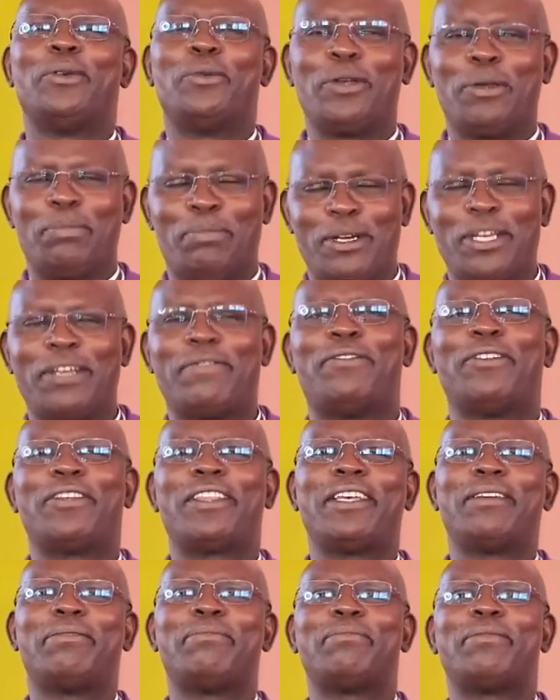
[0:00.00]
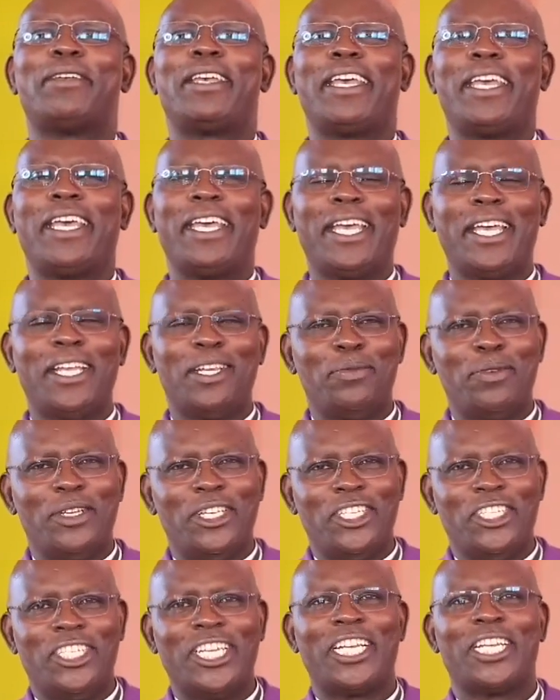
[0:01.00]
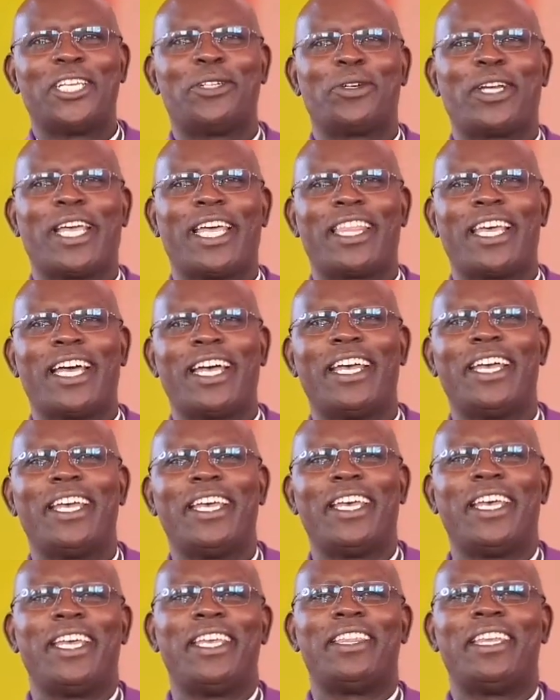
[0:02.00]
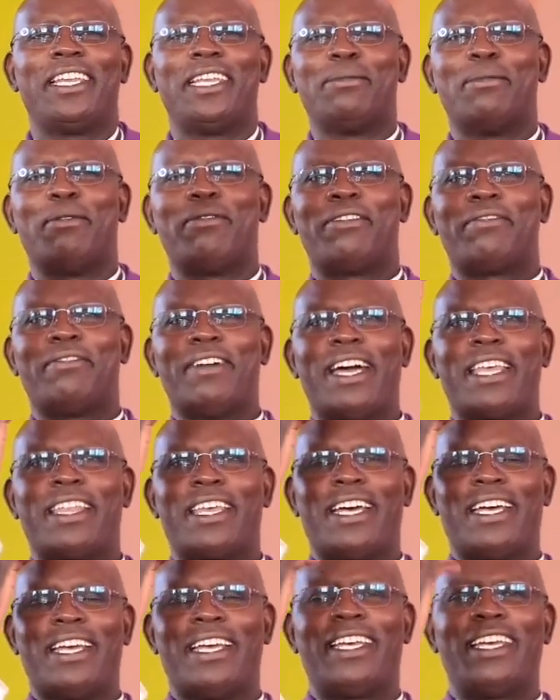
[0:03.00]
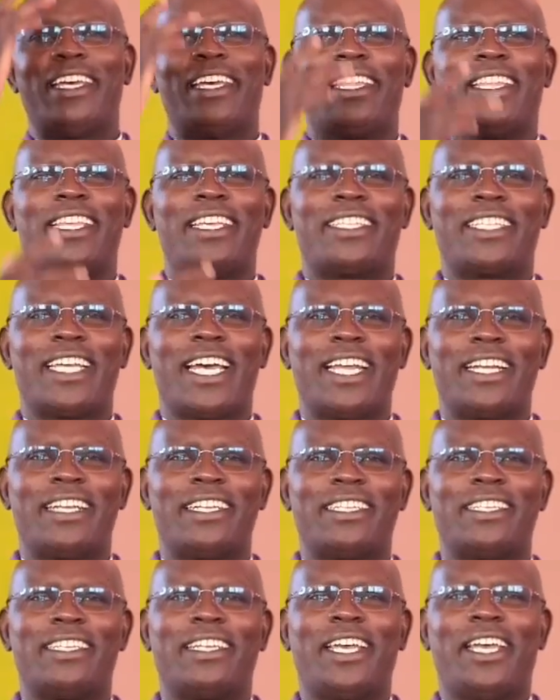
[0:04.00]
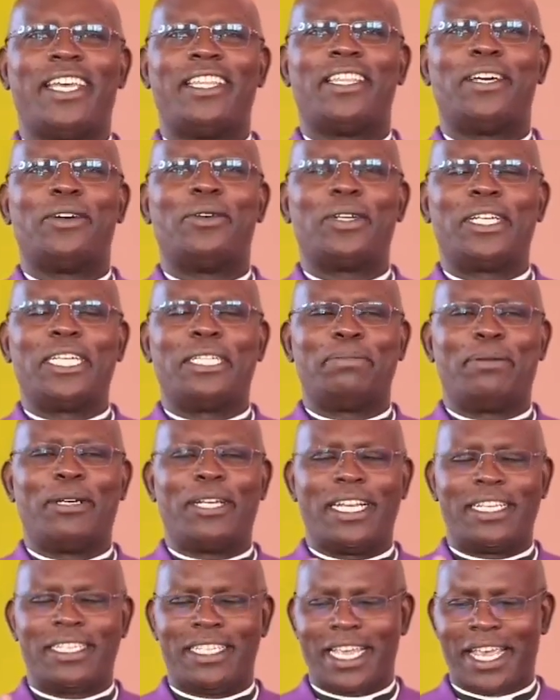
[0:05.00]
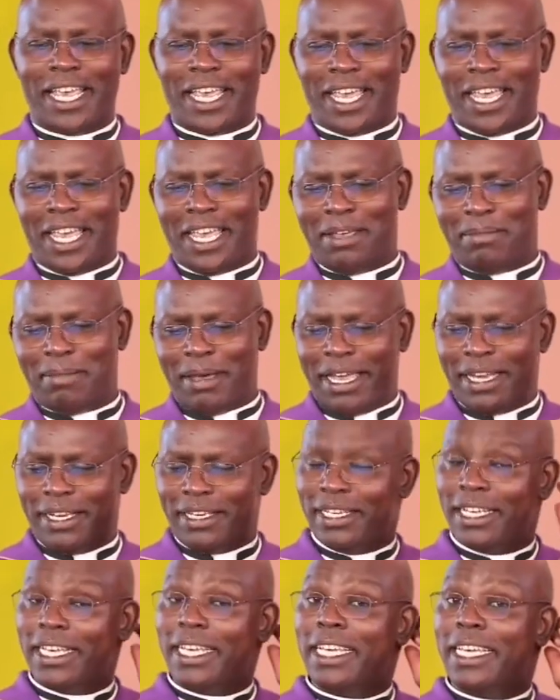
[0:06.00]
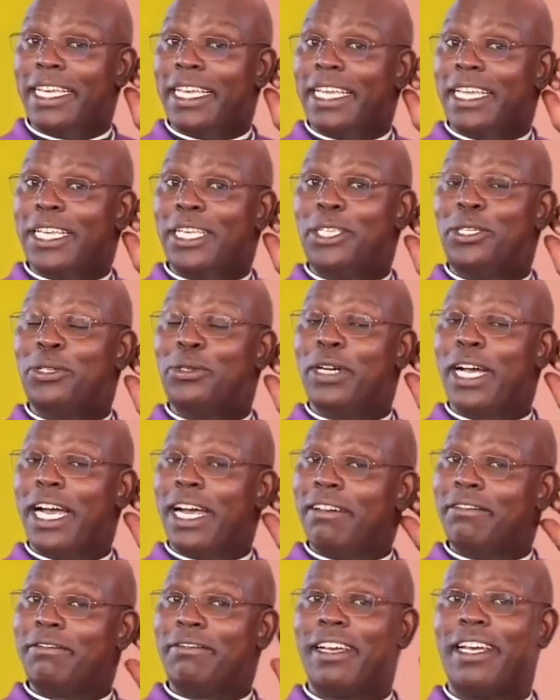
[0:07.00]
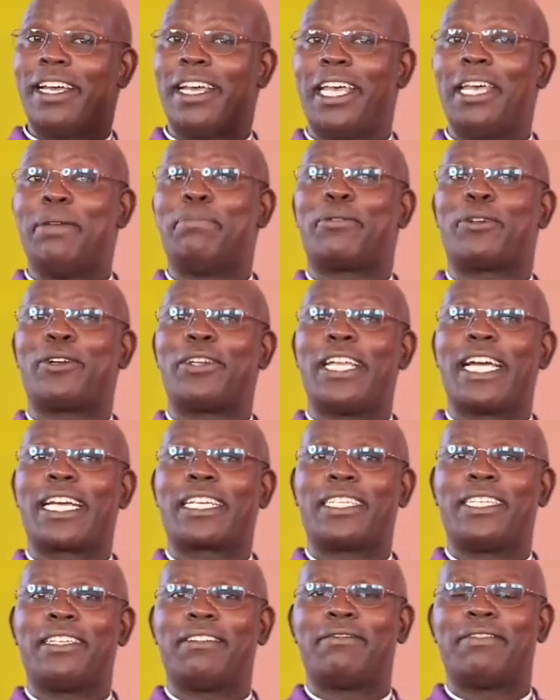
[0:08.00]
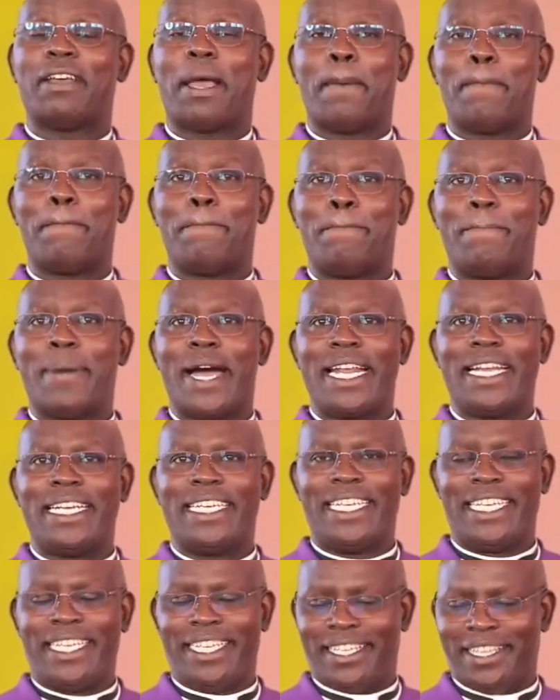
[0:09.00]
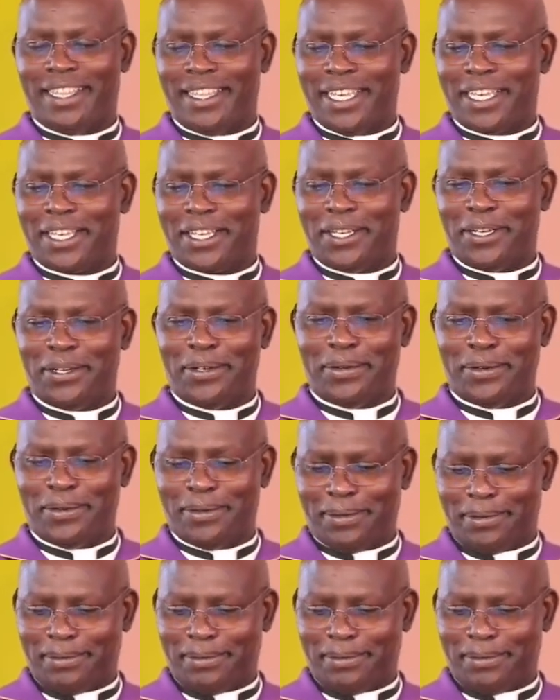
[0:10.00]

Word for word: We pray for them and we journey together. In the name of the Father, the Son, and the Holy Spirit, amen. Do have a productive Monday. Thank you.